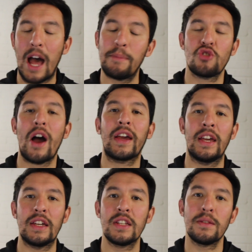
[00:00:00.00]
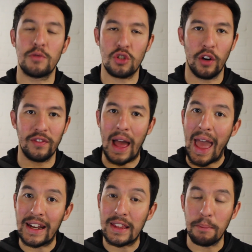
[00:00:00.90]
habit tracking isn't sort of like
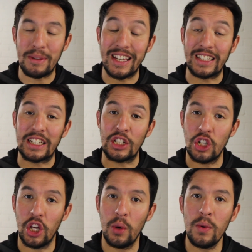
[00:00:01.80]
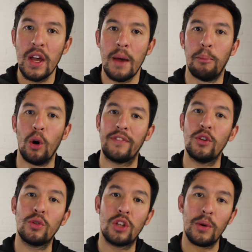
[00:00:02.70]
anything particularly new, but if
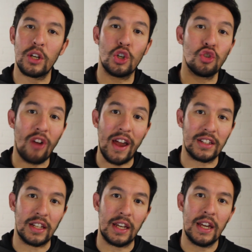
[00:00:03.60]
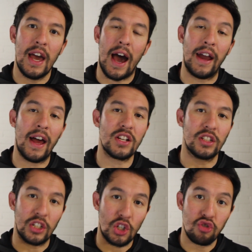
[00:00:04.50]
you do it correctly and
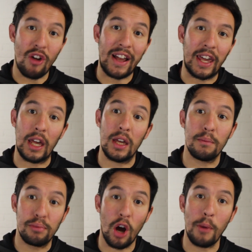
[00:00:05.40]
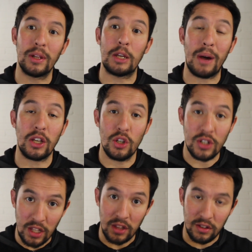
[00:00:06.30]
actually track it properly by
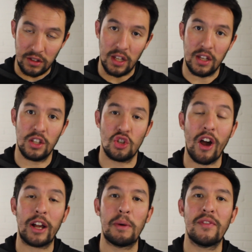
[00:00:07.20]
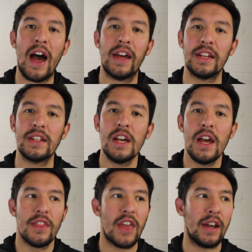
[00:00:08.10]
using the tracker provided,
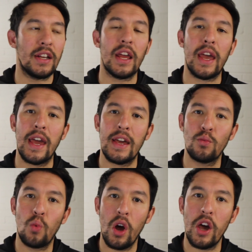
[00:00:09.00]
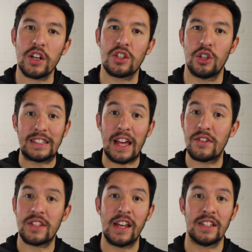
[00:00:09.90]
then it works to
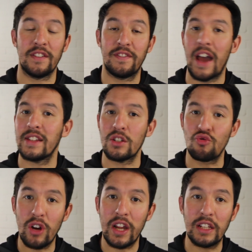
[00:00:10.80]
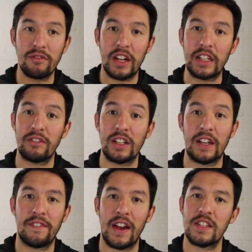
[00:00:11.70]
devastating effect. It's really
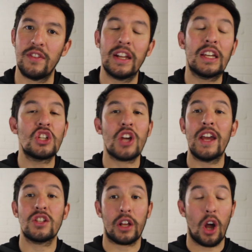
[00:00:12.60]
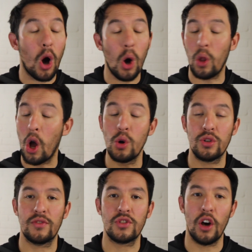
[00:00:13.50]
effective, and it can change like a whole
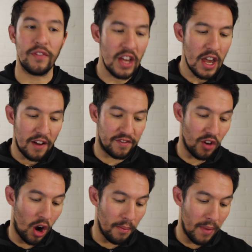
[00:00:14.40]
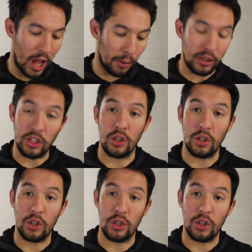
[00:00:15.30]
host of stuff, from helping